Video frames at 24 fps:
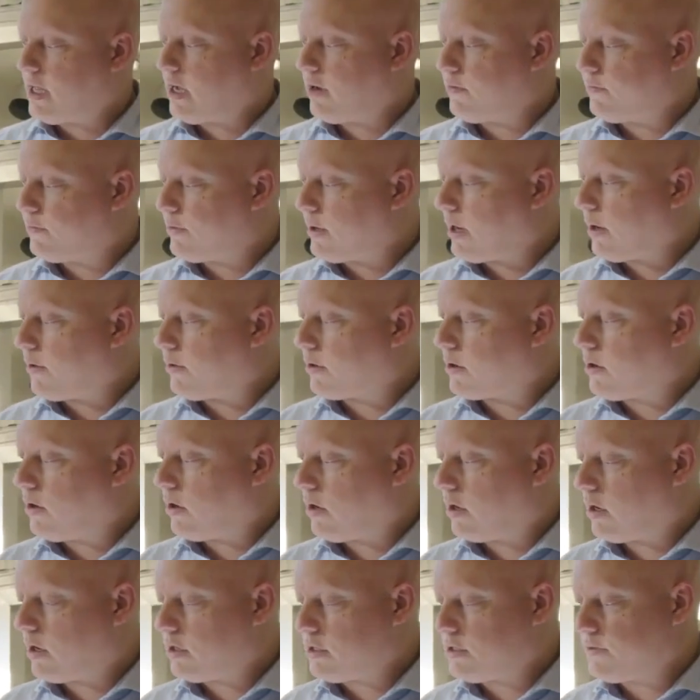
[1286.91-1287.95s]
now for our
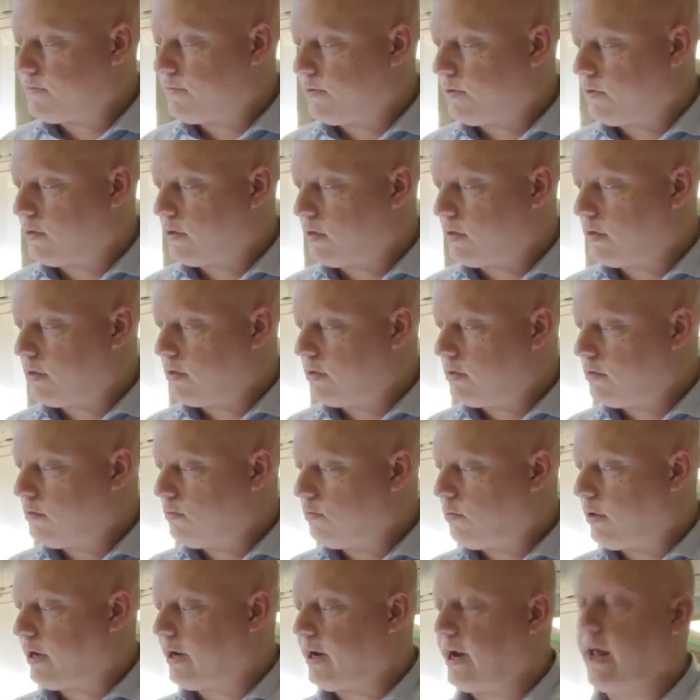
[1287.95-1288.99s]
cars for
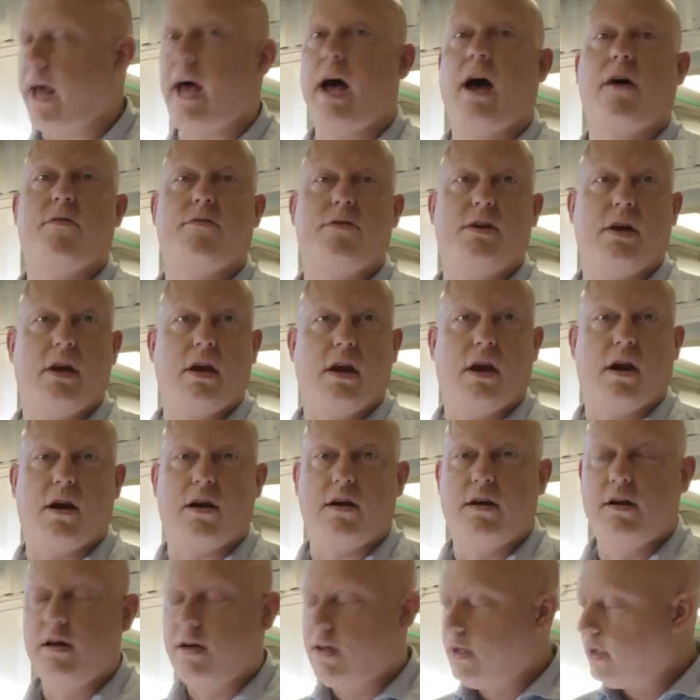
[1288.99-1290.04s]
1.5
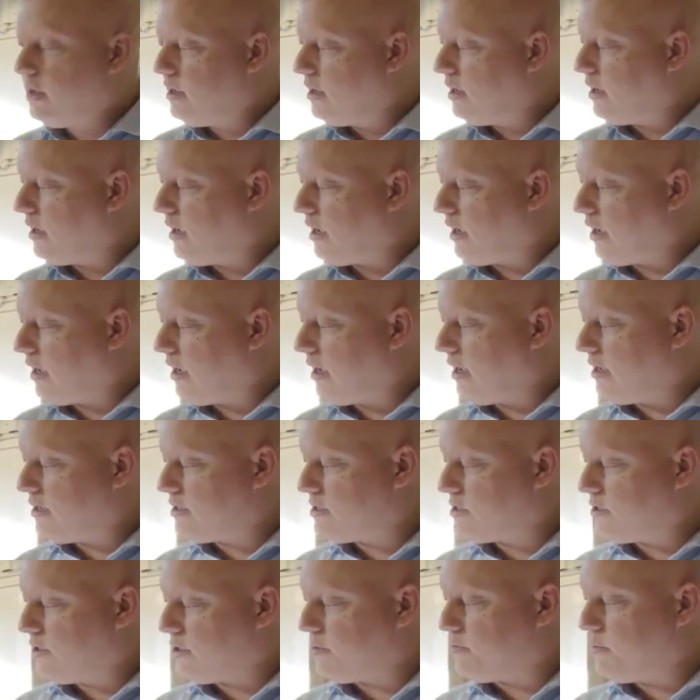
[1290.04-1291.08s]
years.
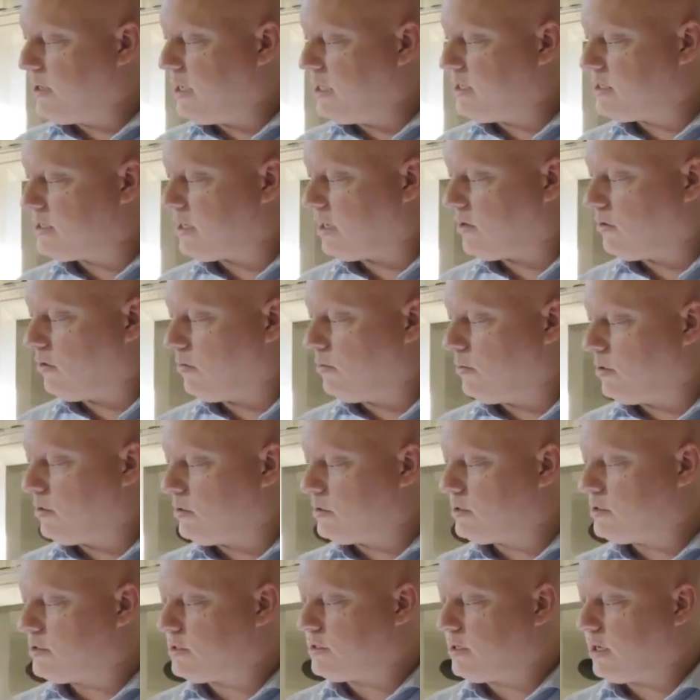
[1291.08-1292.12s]
So it means that
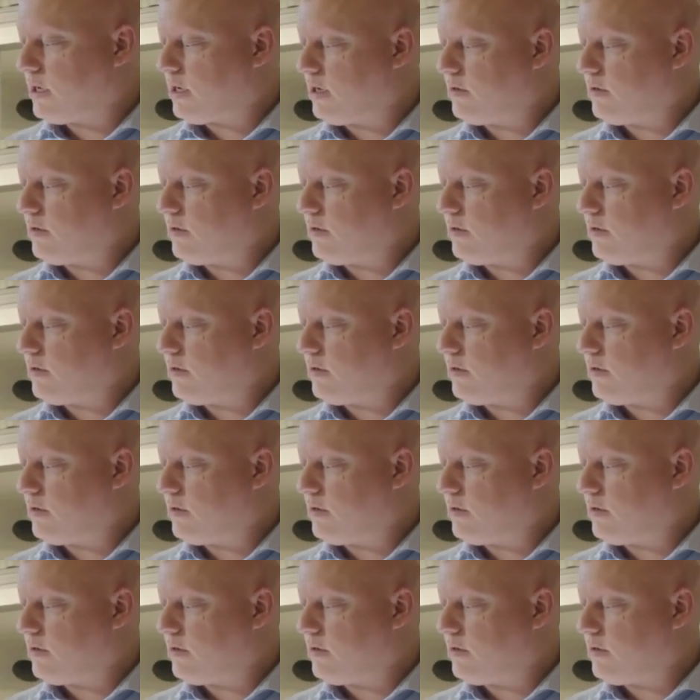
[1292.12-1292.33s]
almost